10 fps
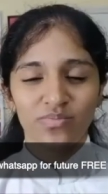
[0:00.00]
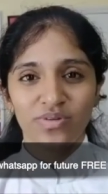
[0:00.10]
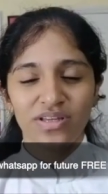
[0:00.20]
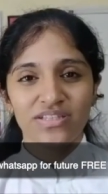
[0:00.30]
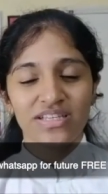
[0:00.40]

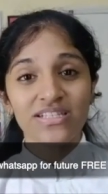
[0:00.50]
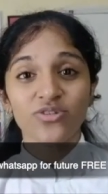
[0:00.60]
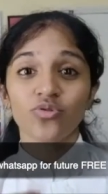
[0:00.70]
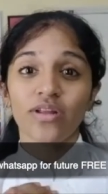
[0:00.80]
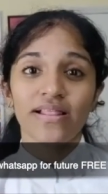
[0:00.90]
It's easy
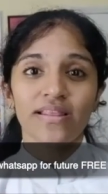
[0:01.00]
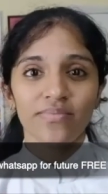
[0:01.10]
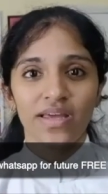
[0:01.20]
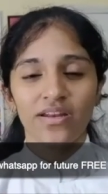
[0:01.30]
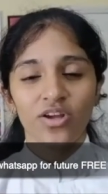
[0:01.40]
to tell them
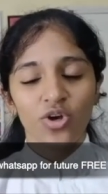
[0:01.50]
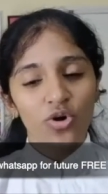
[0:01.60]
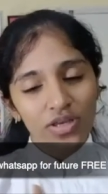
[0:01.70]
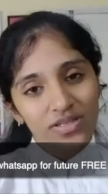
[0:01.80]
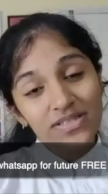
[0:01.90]
that,
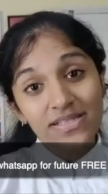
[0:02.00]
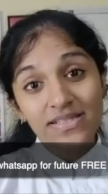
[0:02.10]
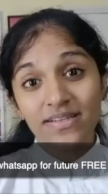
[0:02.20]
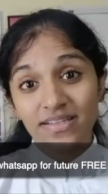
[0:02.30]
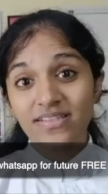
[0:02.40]
okay, this is
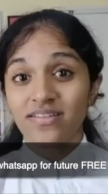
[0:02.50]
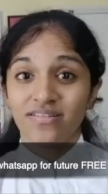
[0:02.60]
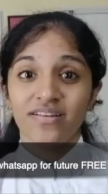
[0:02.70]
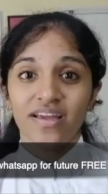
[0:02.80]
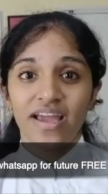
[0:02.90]
the reason.
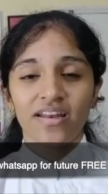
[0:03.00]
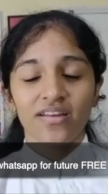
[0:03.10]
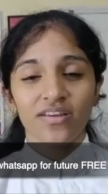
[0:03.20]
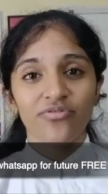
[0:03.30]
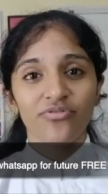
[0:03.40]
And
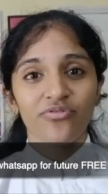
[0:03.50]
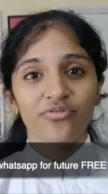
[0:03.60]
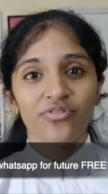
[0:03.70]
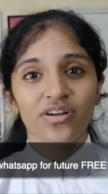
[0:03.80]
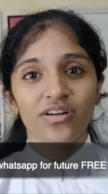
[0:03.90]
if
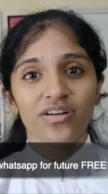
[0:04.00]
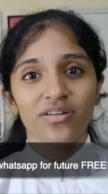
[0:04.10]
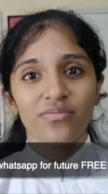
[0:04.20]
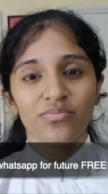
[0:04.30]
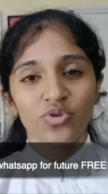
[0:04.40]

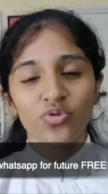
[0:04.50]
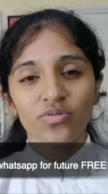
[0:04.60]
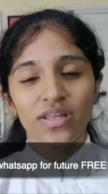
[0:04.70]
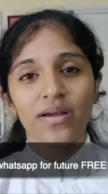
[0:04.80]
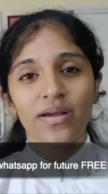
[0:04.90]

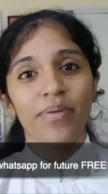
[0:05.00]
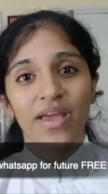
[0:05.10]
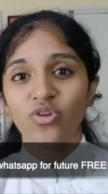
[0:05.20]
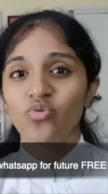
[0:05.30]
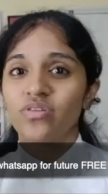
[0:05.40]
they
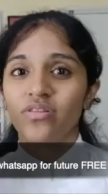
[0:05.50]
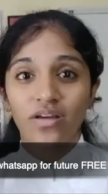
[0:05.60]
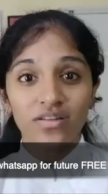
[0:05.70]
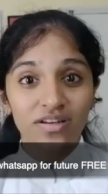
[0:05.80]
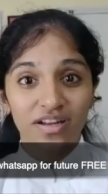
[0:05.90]
compare you with
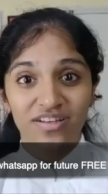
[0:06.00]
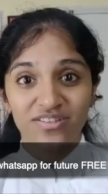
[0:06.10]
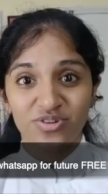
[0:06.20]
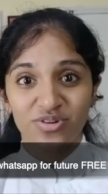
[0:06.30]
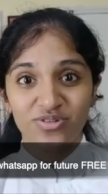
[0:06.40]
other
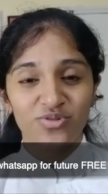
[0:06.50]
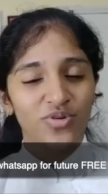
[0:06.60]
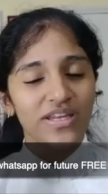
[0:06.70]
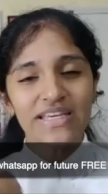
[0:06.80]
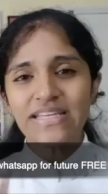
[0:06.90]
dentists also, you
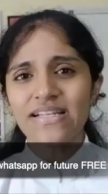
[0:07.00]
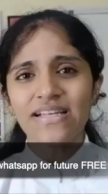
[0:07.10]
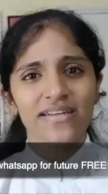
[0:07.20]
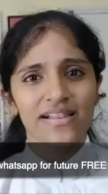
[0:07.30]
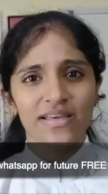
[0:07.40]
can easily
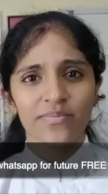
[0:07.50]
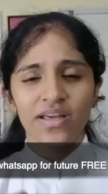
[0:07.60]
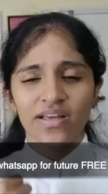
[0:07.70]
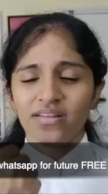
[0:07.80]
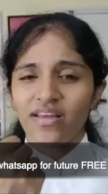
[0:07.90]
tell them
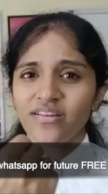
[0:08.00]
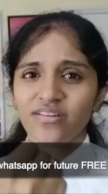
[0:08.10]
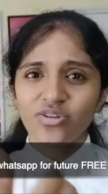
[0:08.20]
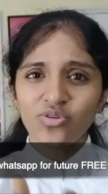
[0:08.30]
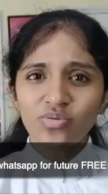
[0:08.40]
that,
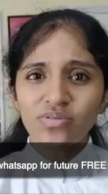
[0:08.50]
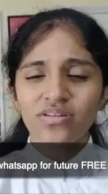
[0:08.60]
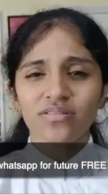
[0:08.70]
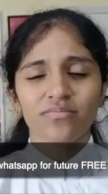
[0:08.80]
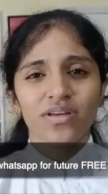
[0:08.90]

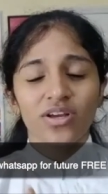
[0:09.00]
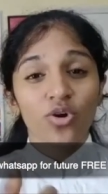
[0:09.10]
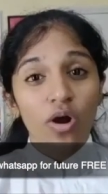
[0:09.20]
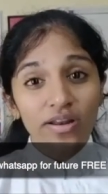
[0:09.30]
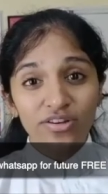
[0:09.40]
the
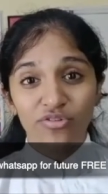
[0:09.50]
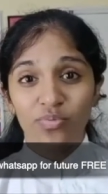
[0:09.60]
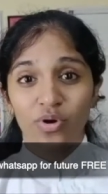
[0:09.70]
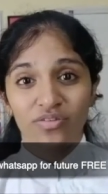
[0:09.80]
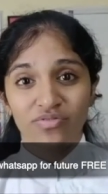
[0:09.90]
quality of
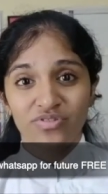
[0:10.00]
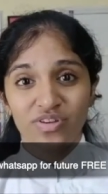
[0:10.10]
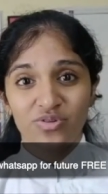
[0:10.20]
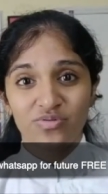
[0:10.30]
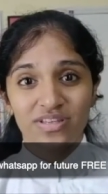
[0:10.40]
product which we
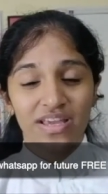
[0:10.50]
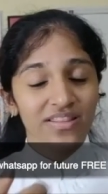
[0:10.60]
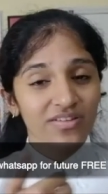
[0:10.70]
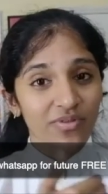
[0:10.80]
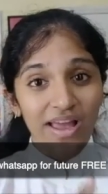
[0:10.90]
are using and
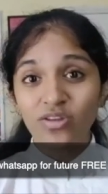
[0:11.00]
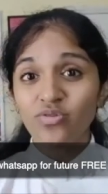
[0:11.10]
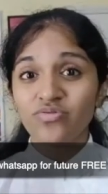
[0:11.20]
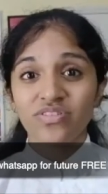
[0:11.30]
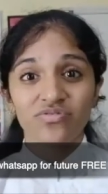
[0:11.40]
the
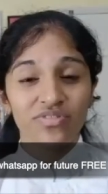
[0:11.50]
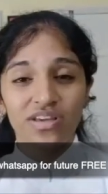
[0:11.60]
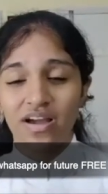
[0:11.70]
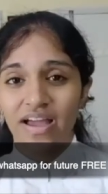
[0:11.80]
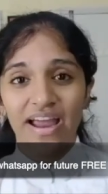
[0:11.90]
values which we
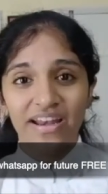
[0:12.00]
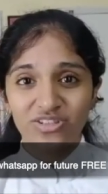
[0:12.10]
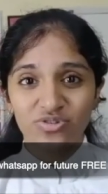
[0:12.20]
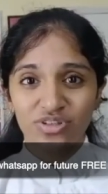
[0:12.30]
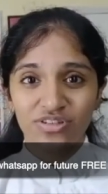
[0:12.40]
are adding
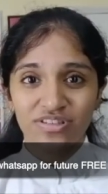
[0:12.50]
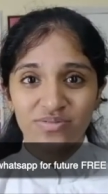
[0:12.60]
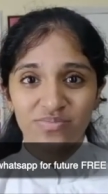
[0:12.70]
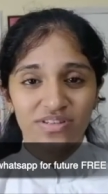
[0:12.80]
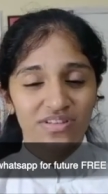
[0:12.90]
to your
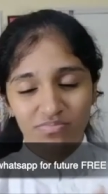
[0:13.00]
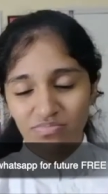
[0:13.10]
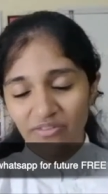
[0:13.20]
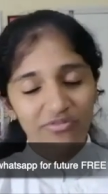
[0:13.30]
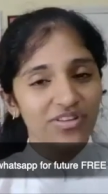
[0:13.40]
treatment, that
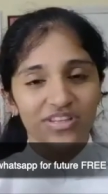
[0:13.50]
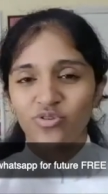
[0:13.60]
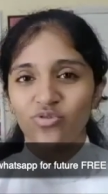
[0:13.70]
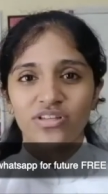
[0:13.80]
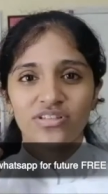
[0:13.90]
everything,
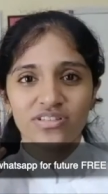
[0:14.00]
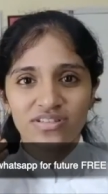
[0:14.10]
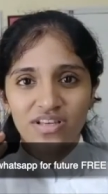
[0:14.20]
you can just